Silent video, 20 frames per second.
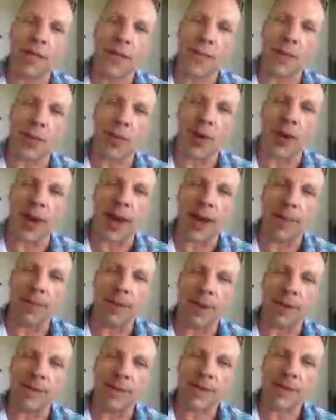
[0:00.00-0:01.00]
from what I'm
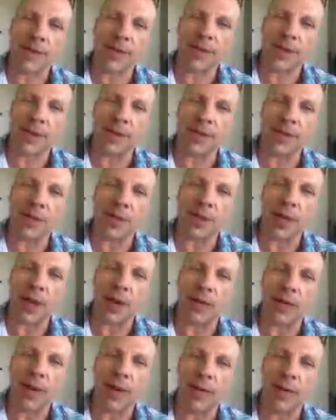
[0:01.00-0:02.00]
used to. You know
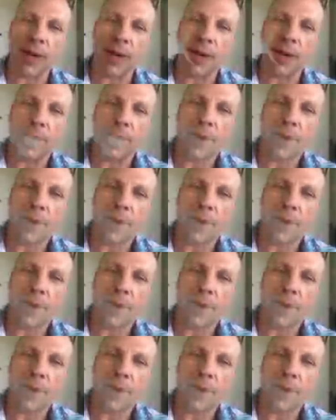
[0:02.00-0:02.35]
what I mean?